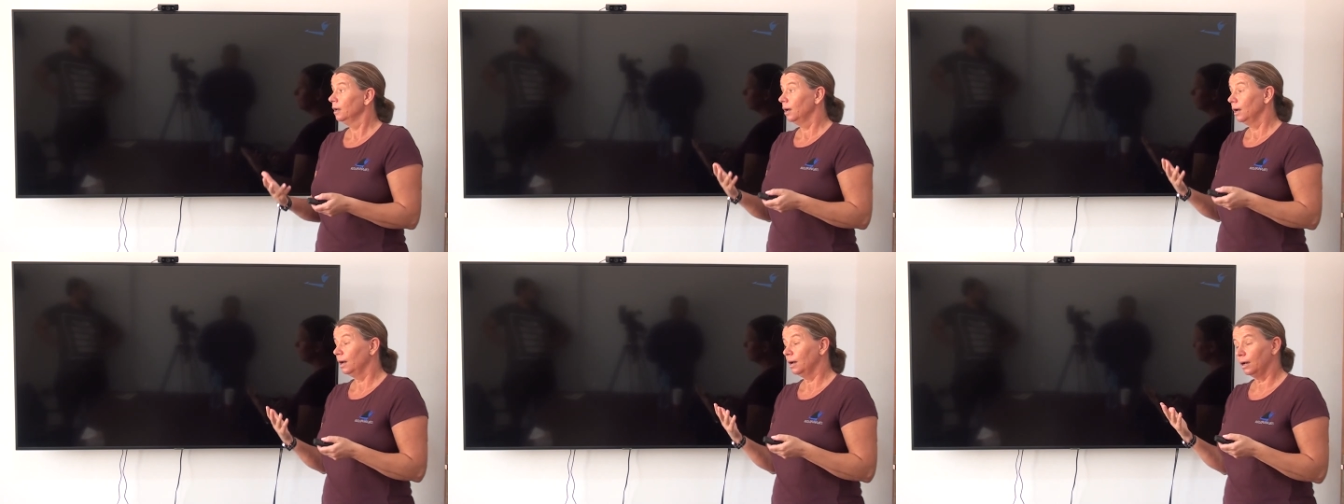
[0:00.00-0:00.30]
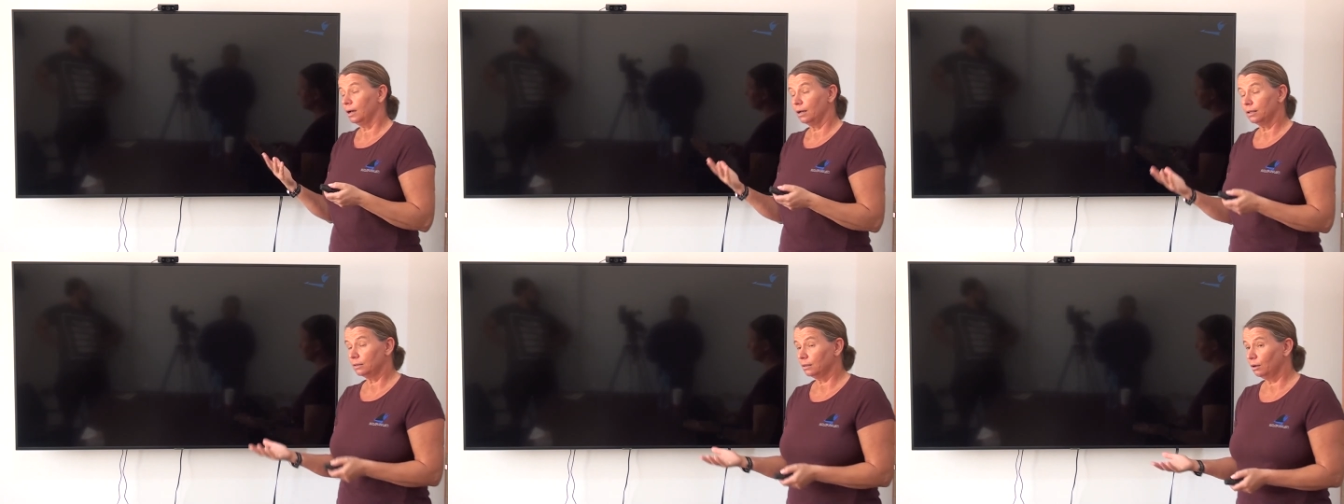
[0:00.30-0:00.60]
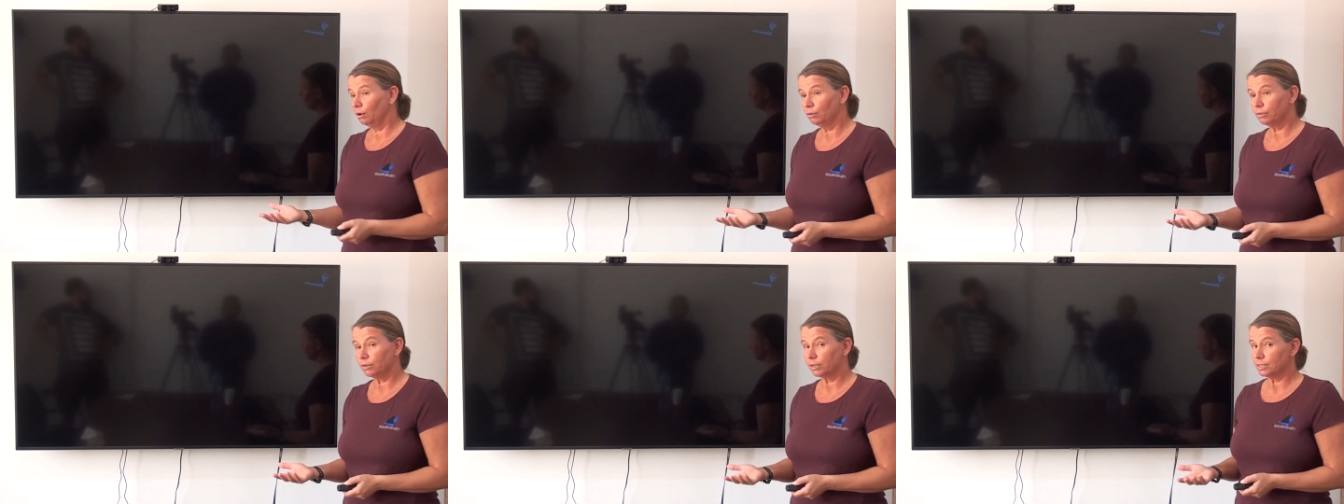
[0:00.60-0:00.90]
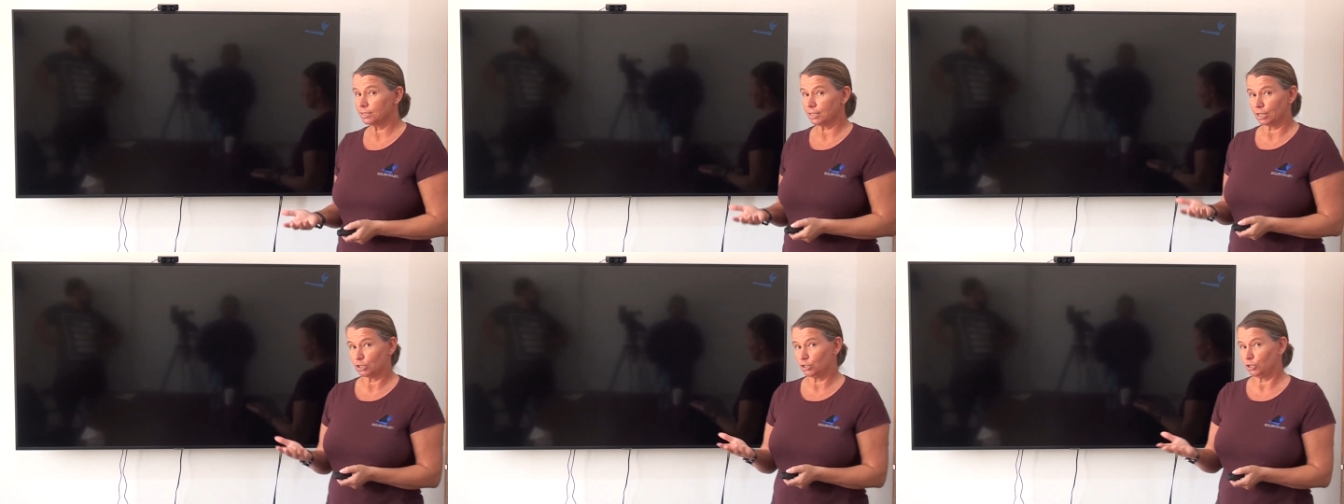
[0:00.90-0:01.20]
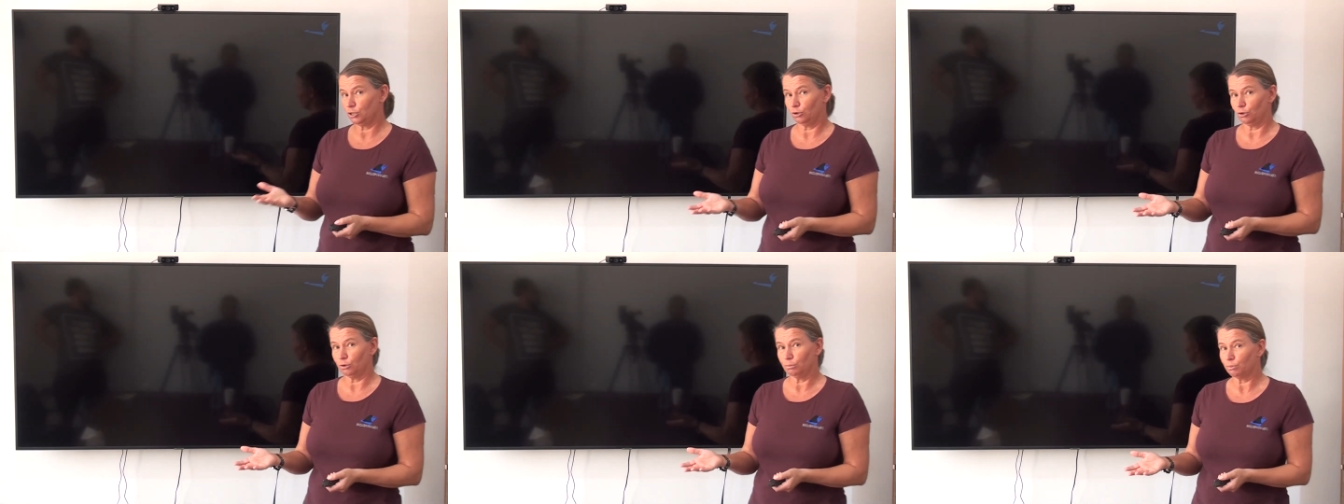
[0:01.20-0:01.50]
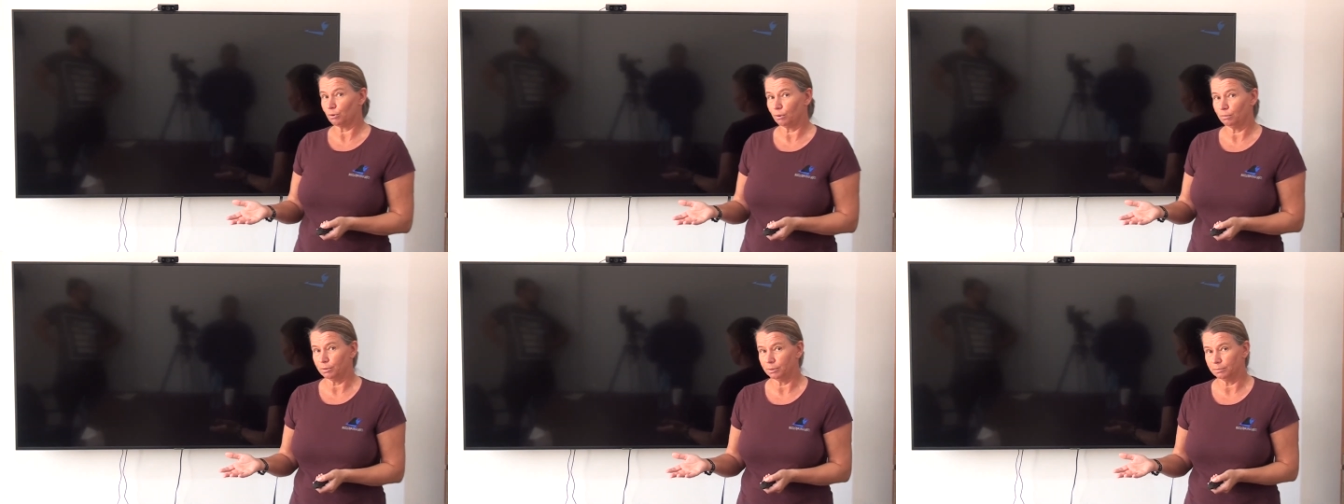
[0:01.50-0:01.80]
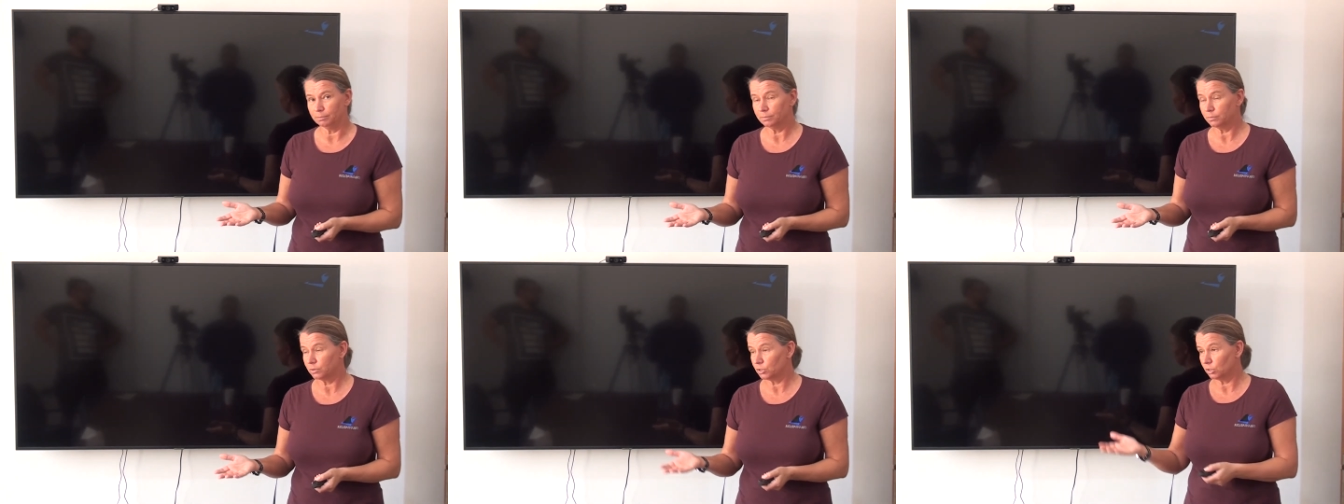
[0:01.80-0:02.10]
The whole thing is actually not a
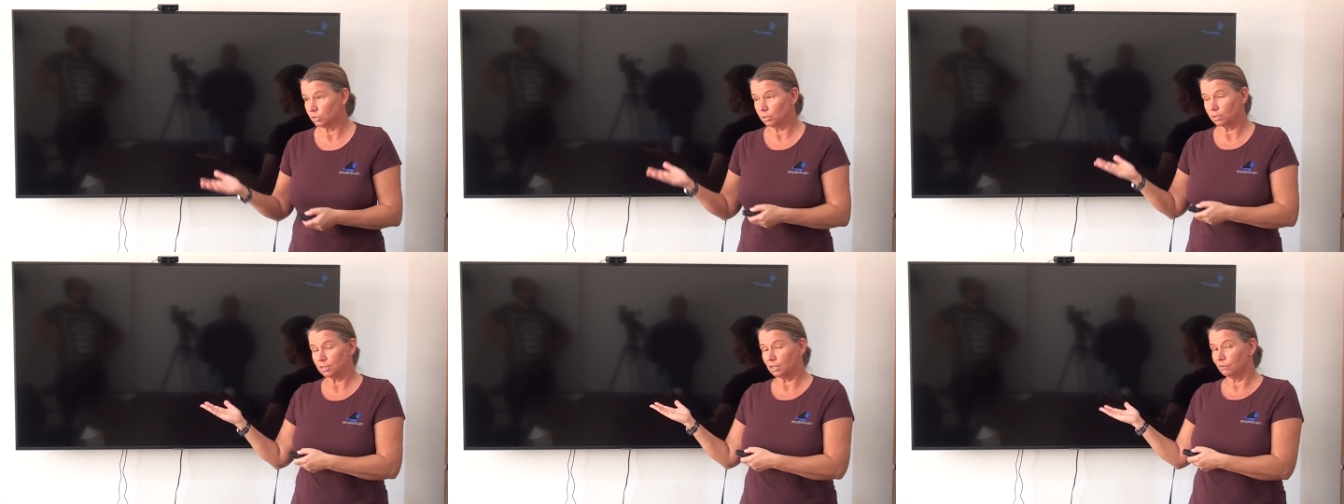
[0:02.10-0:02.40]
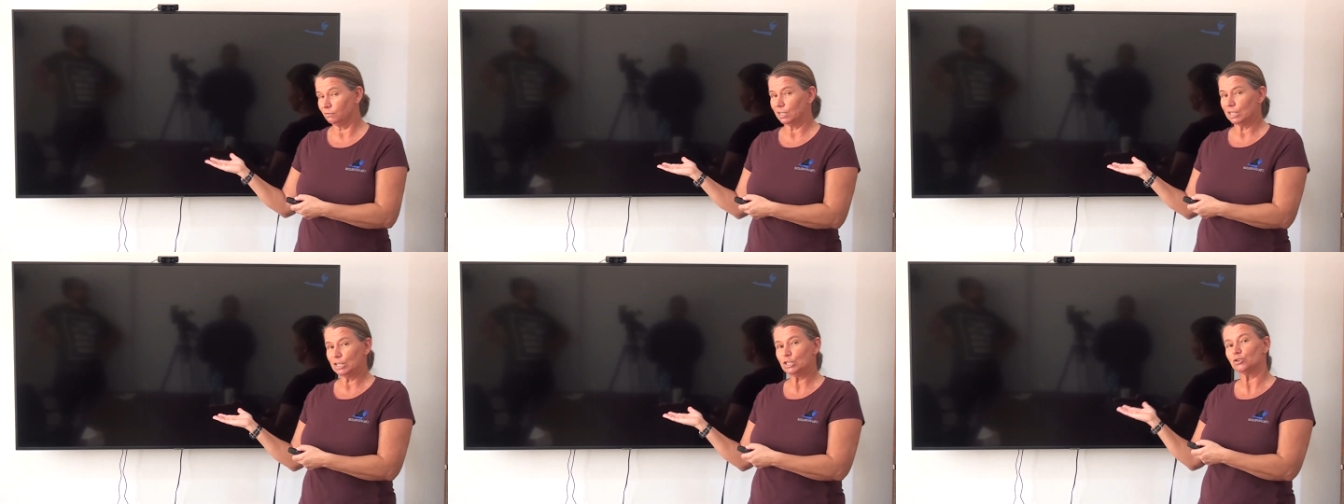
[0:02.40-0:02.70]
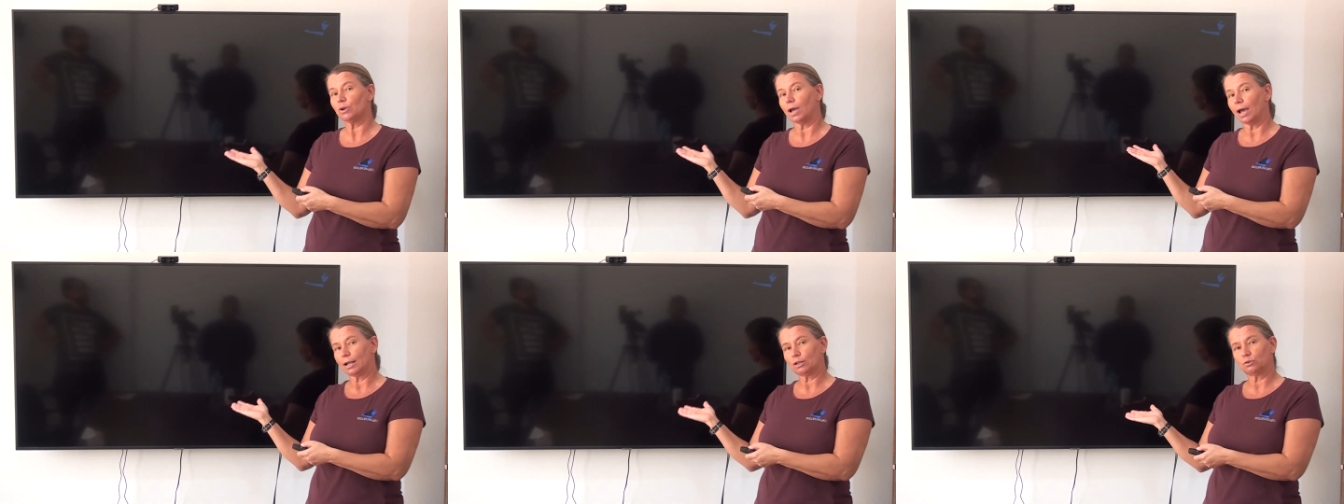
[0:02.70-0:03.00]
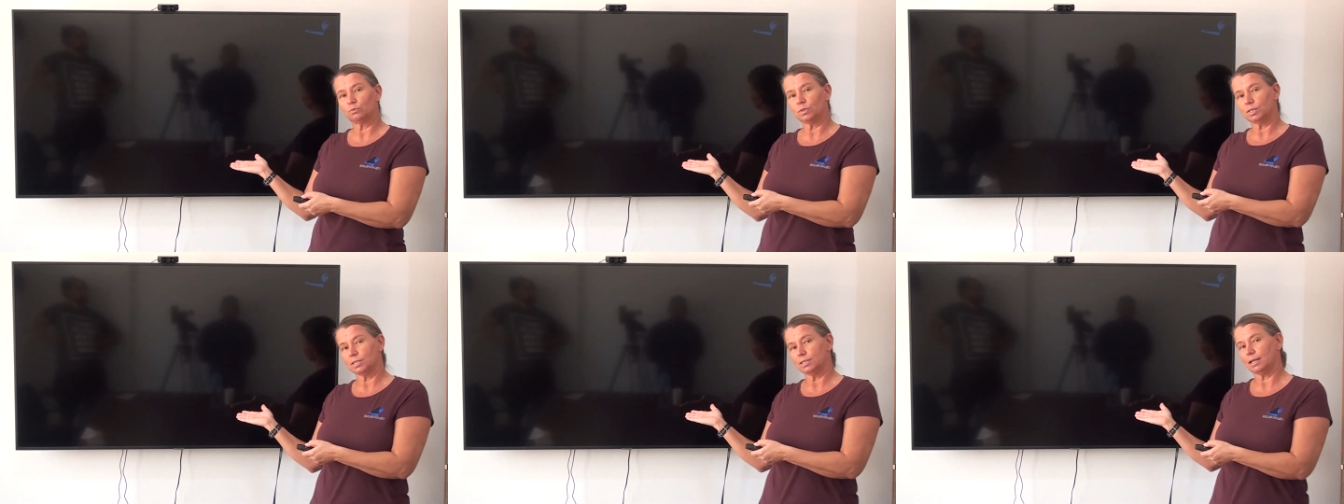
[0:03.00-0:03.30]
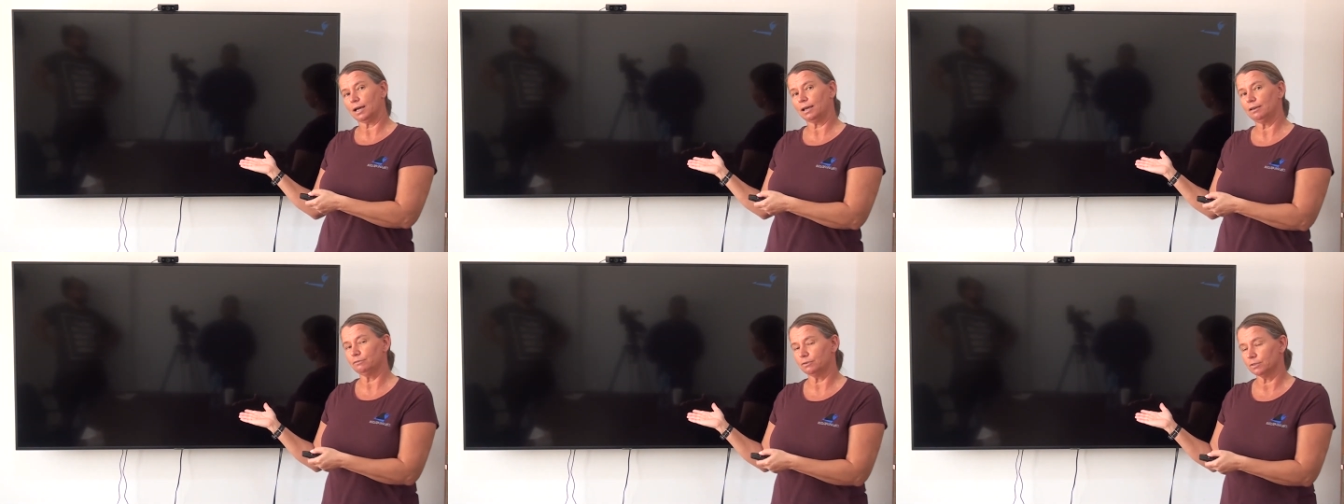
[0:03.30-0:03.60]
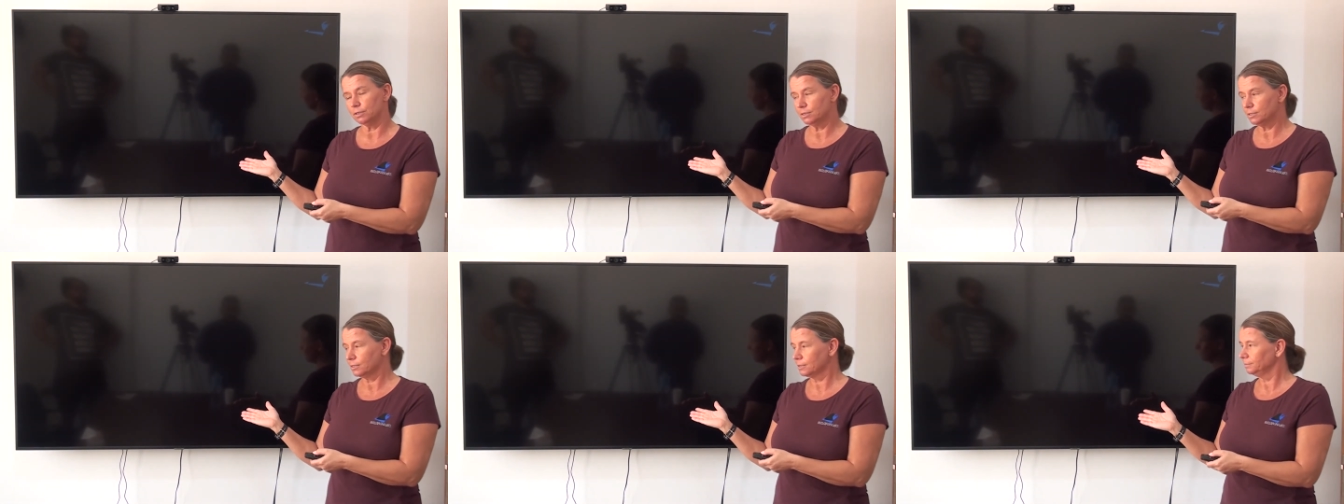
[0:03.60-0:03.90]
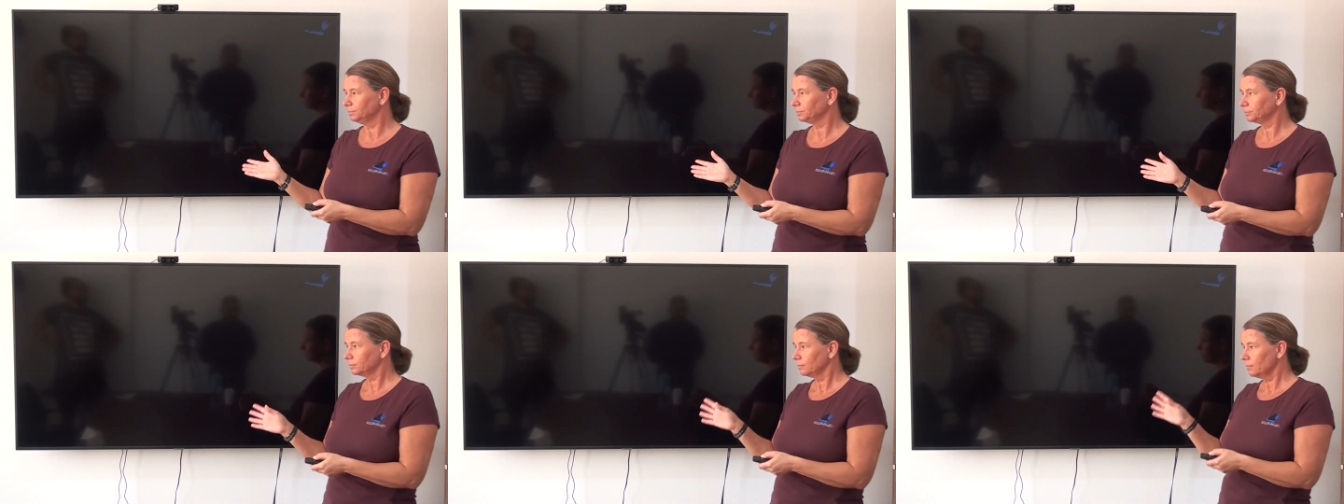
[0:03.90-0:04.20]
problem. She didn't even interact with the divers,